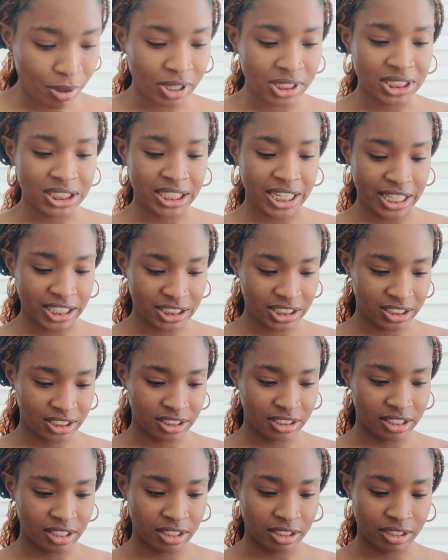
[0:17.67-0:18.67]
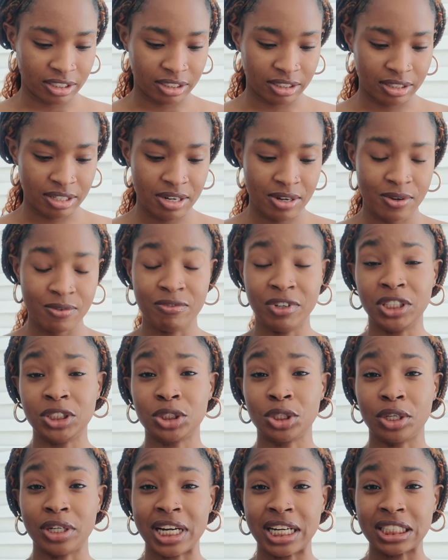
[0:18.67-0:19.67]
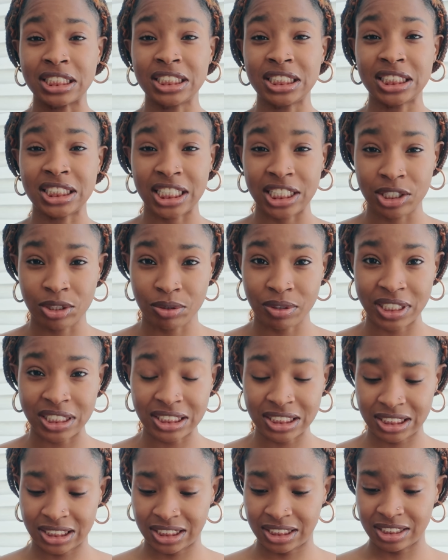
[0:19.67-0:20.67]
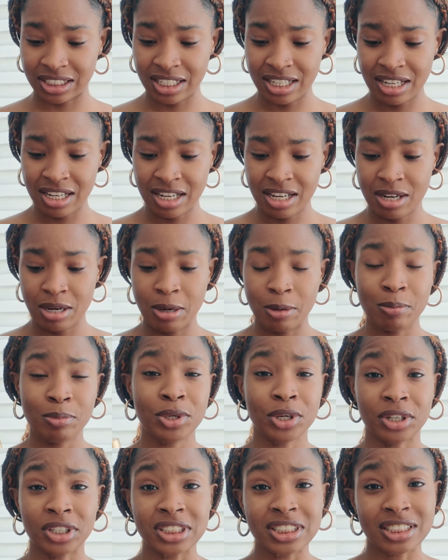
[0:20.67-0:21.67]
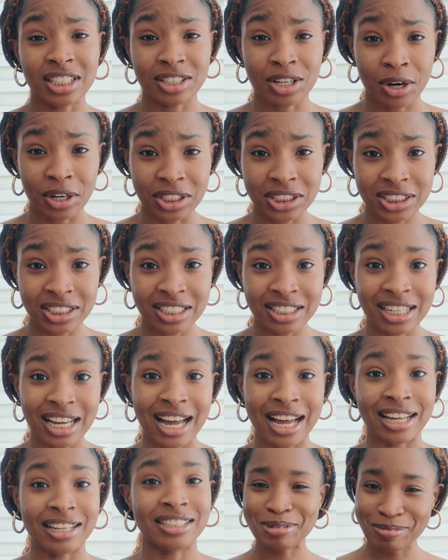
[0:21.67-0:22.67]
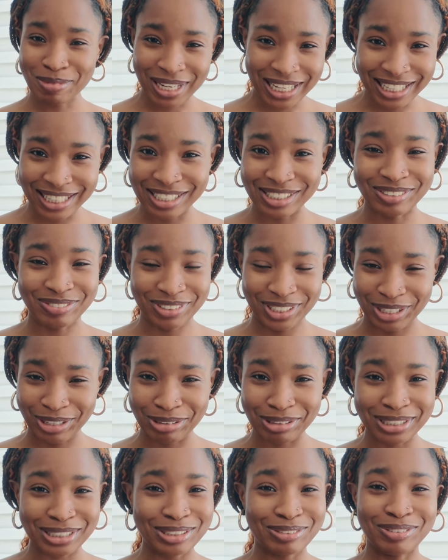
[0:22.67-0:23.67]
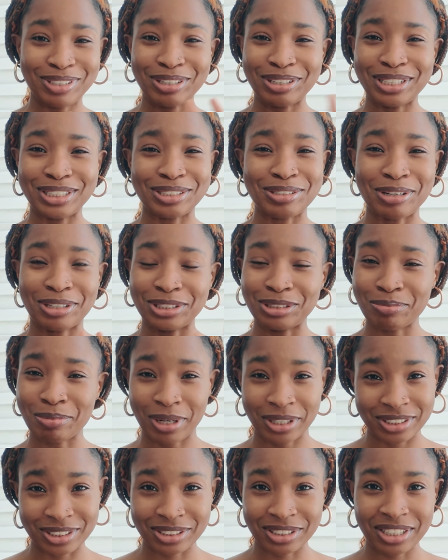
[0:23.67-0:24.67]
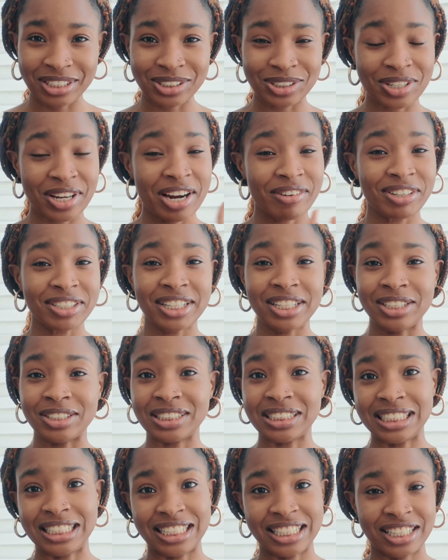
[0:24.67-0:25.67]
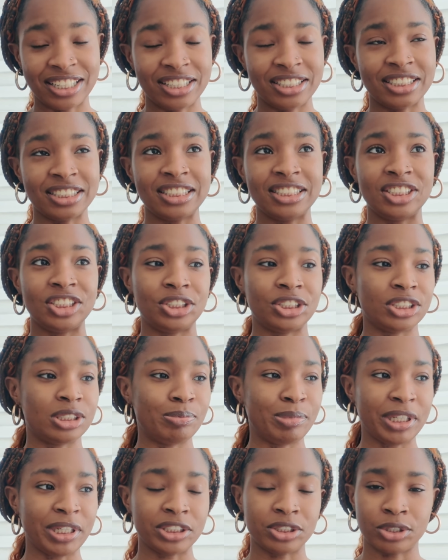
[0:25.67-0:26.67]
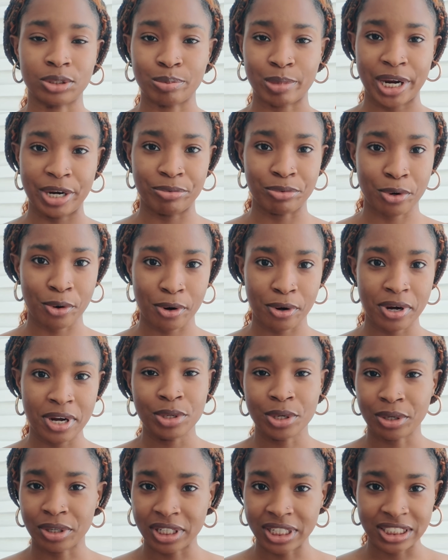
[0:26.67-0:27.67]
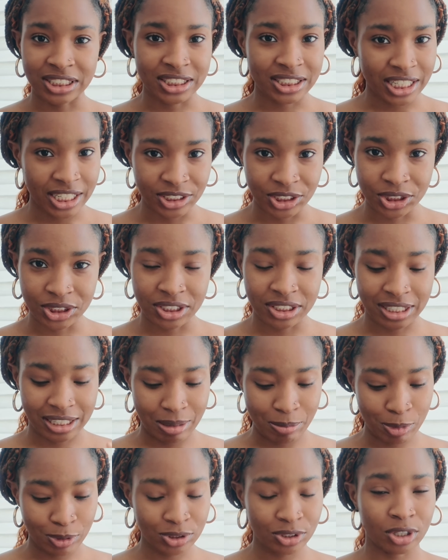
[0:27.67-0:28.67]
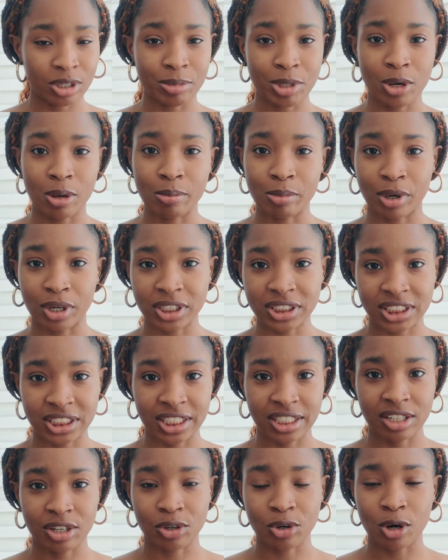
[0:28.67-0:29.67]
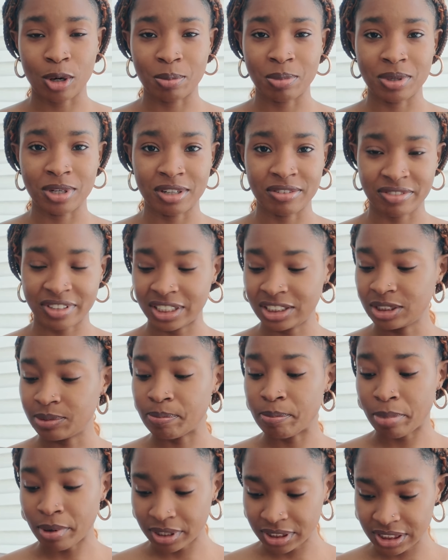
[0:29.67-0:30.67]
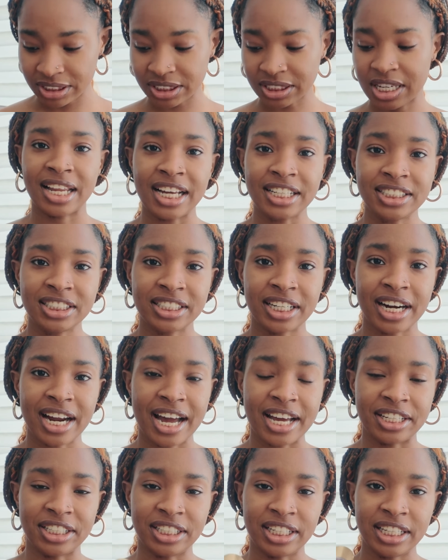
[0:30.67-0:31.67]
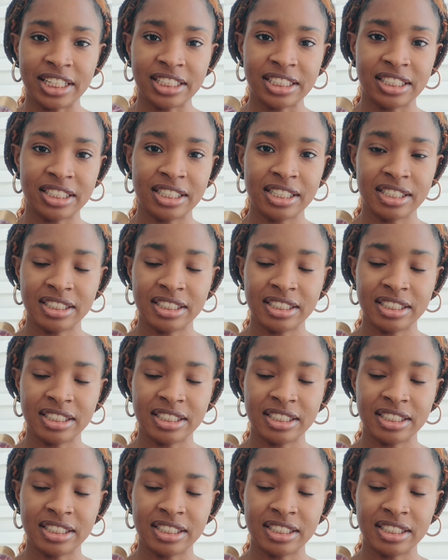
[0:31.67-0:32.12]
purchased the Victoria's Secret Pure Seduction, and I'm making this video. This video is not sponsored, so everything you see here, this is just based on my raw pure intention, and I'm also going to be unboxing a couple of it. But last year I did